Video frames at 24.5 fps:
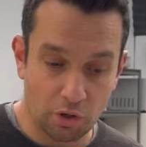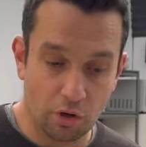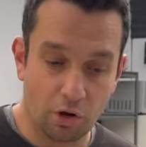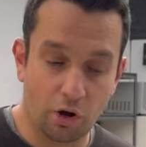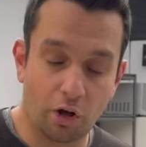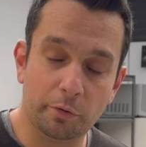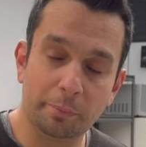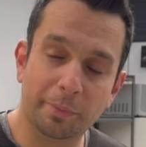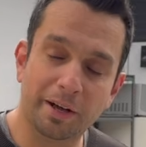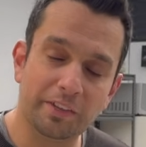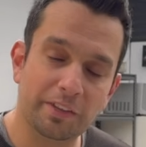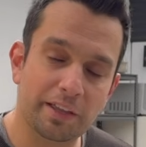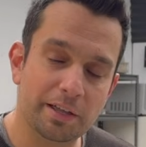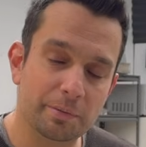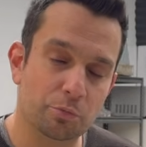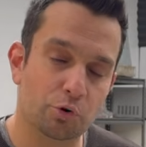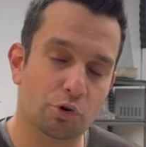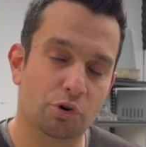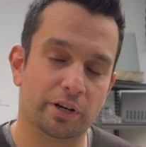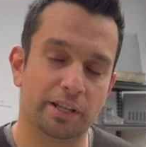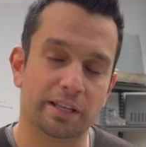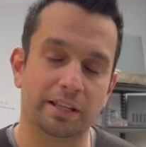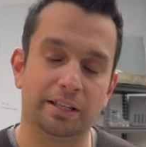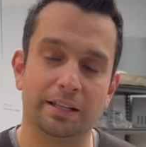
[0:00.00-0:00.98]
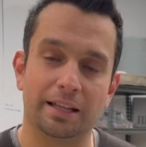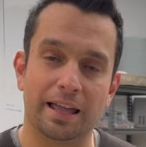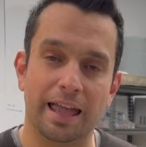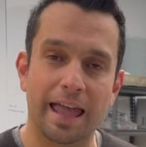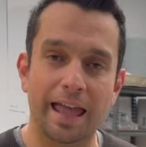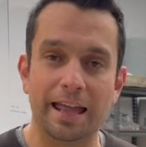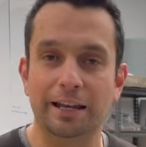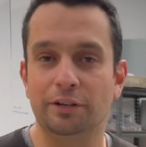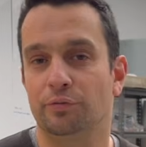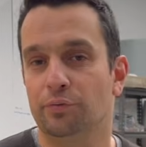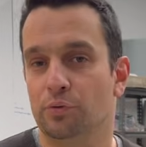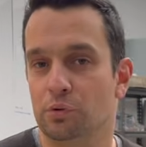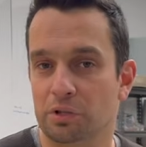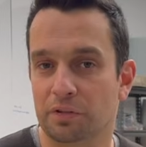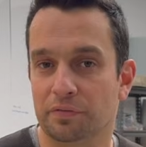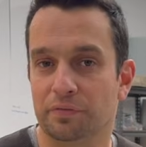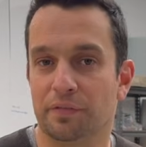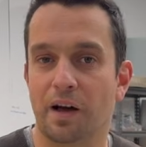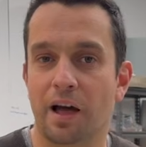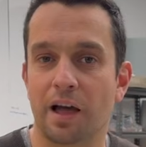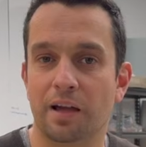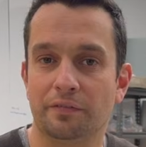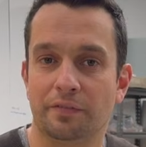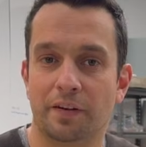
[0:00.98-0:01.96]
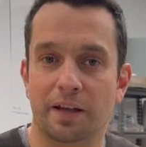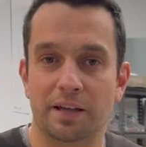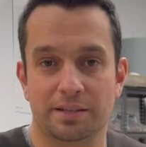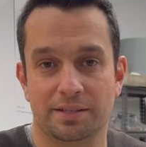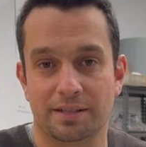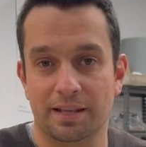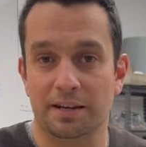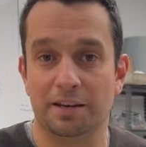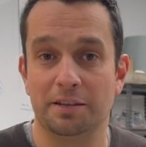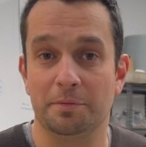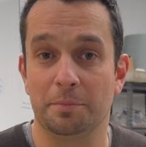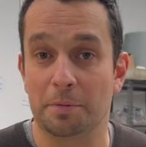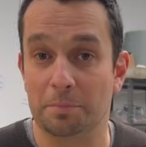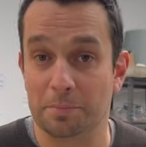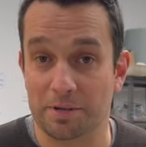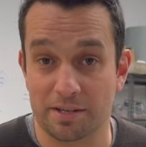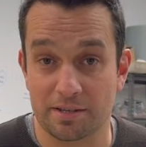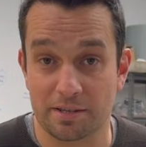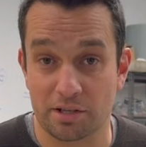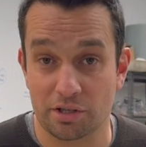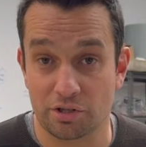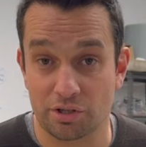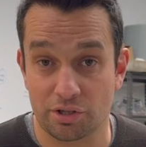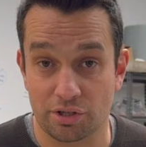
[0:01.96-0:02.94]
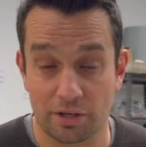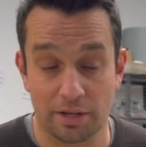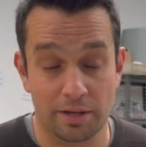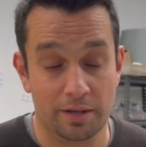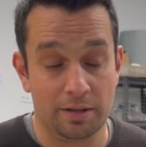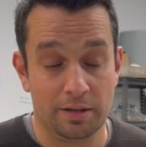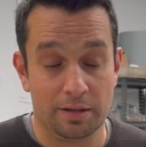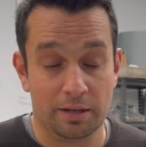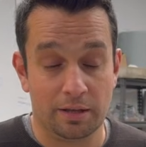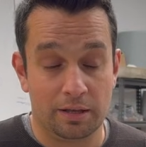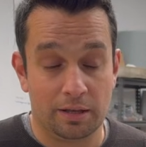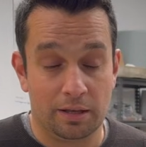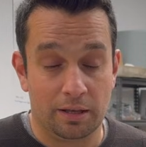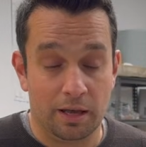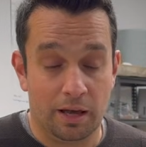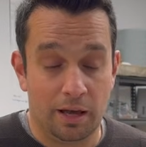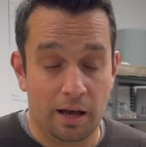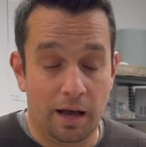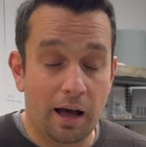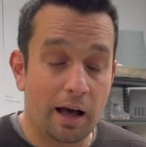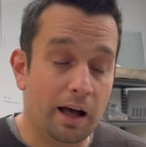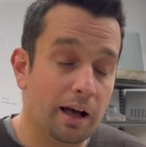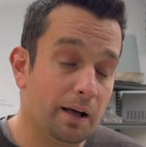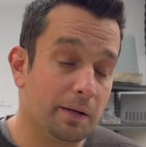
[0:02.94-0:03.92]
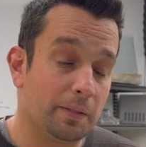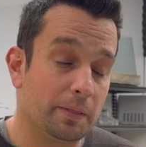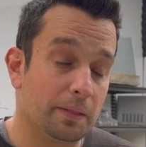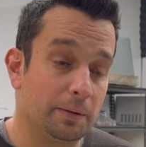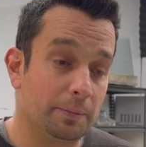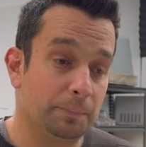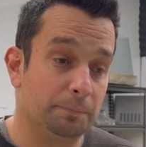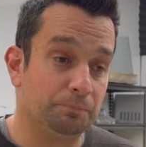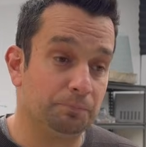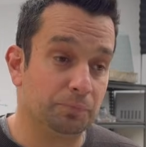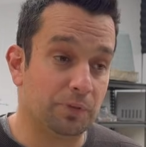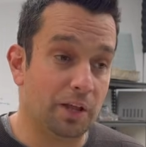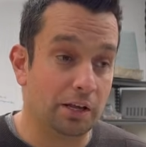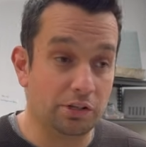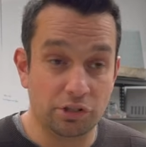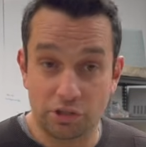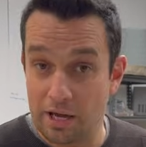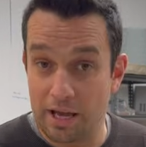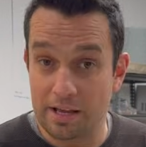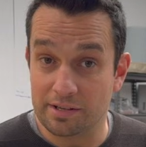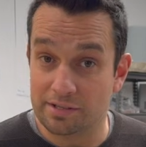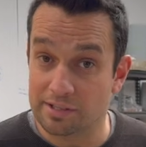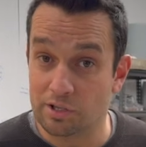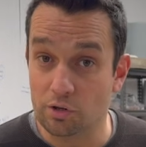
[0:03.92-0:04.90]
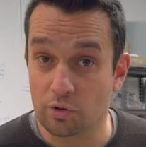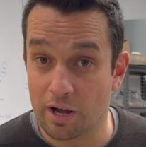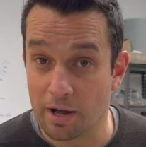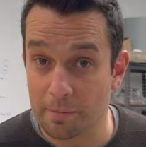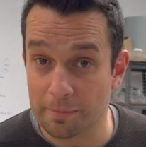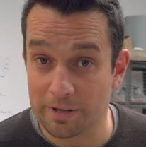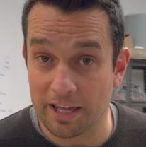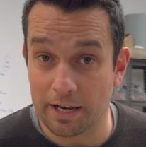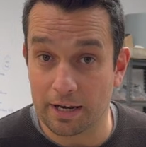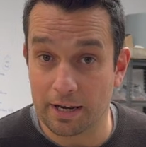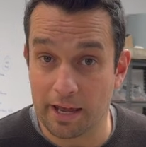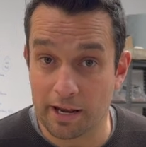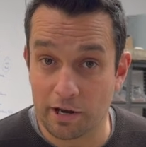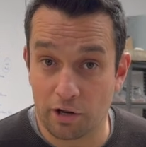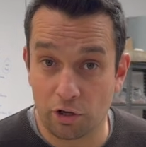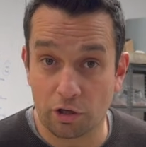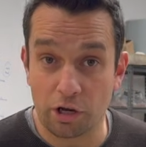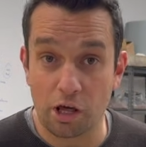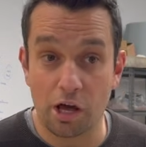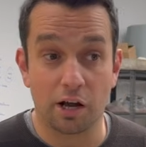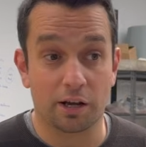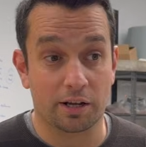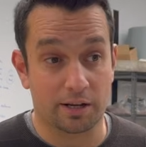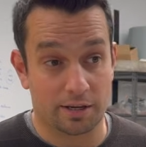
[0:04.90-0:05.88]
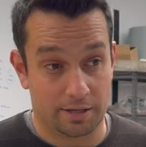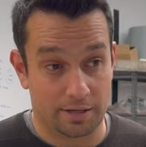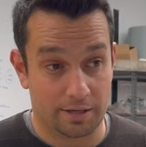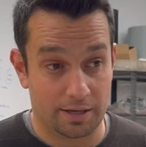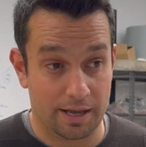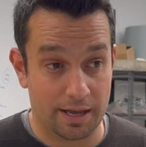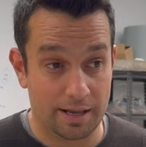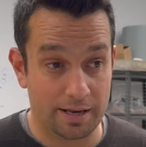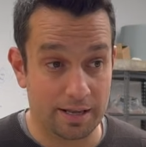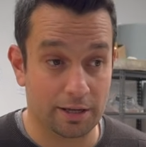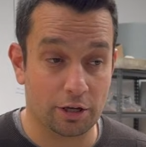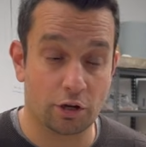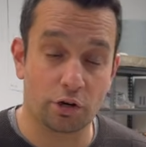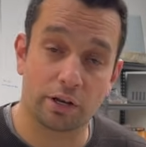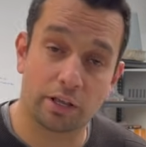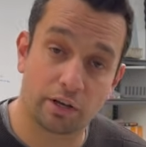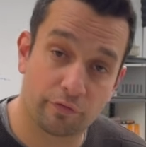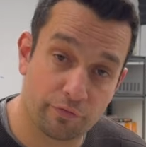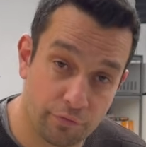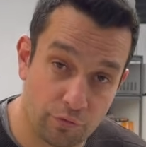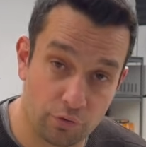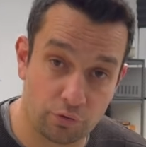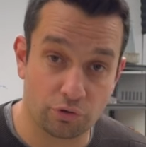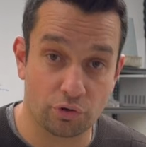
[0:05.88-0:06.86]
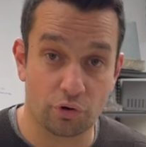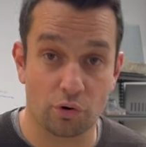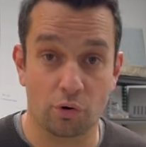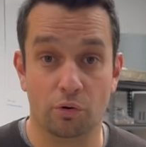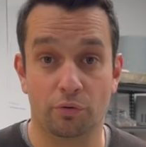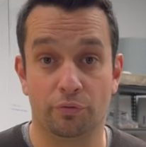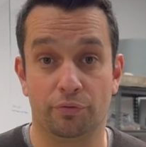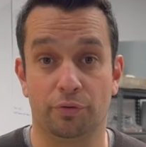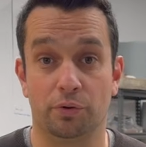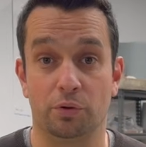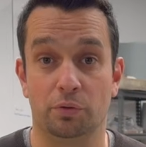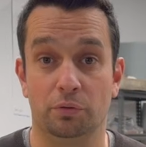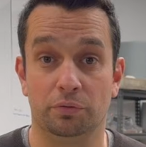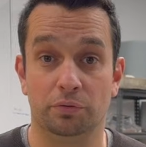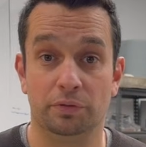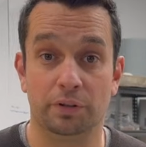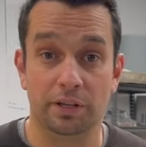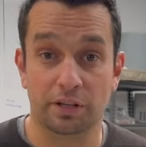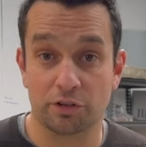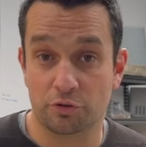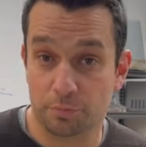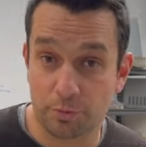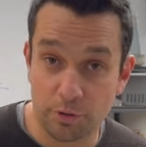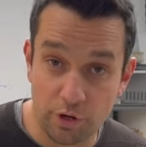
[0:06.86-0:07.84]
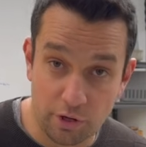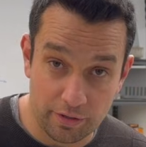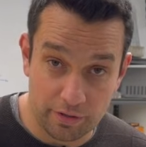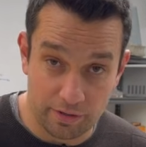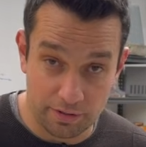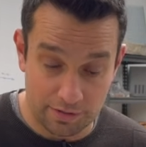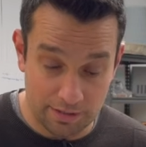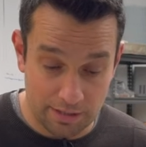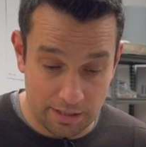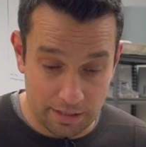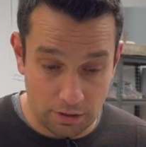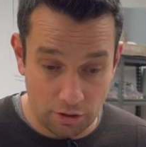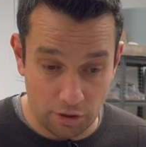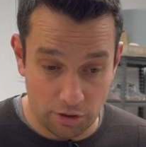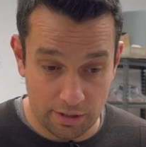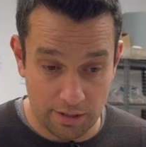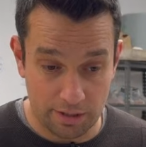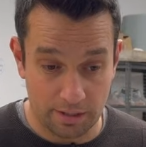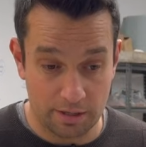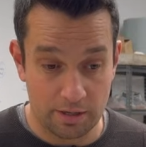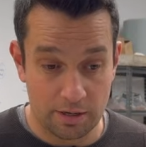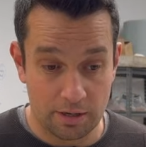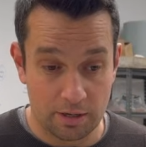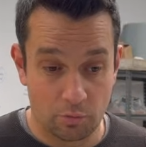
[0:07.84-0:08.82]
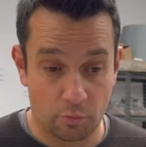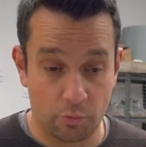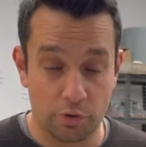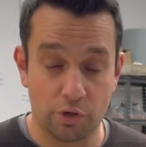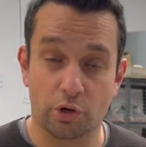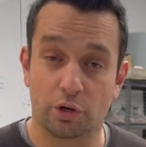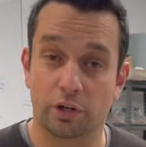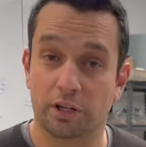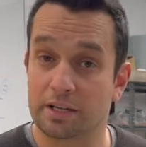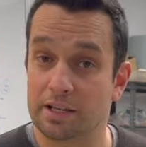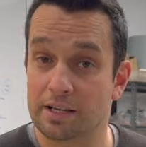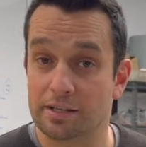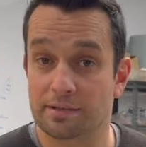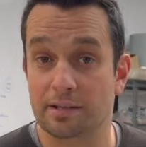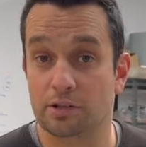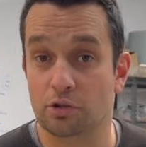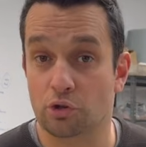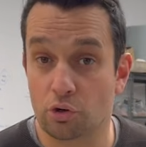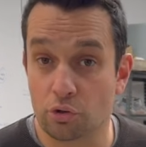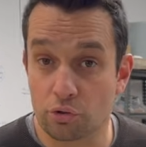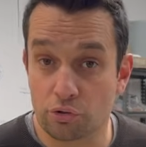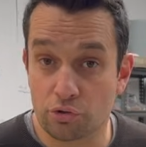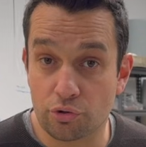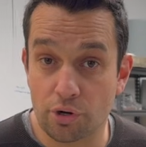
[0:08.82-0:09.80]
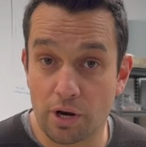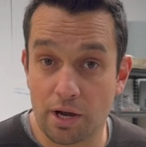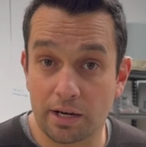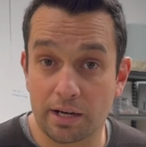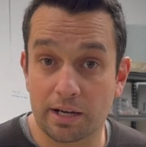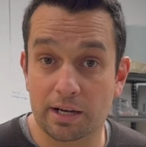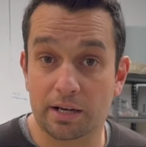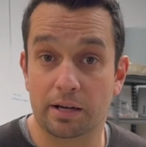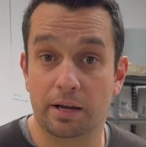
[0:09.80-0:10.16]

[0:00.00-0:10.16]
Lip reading: On Monday morning, 8:45, I sent him a message. Are you guys still coming at 9 o'clock? And I got a phone call from his brother. Say, look, we organized a tow truck.